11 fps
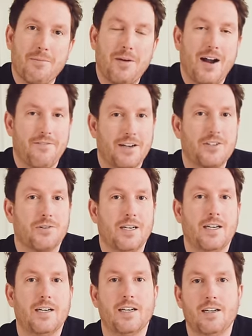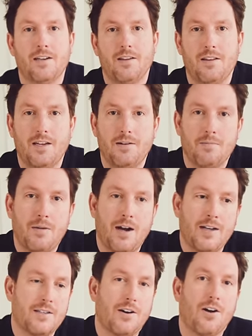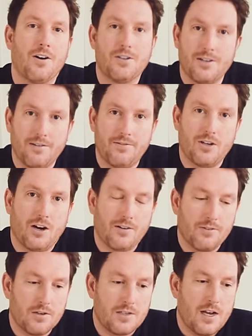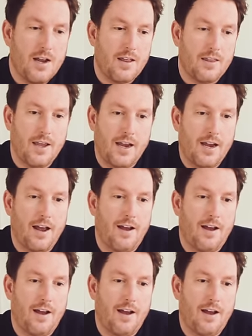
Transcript: from behind victory in the minds and hearts of photographers. They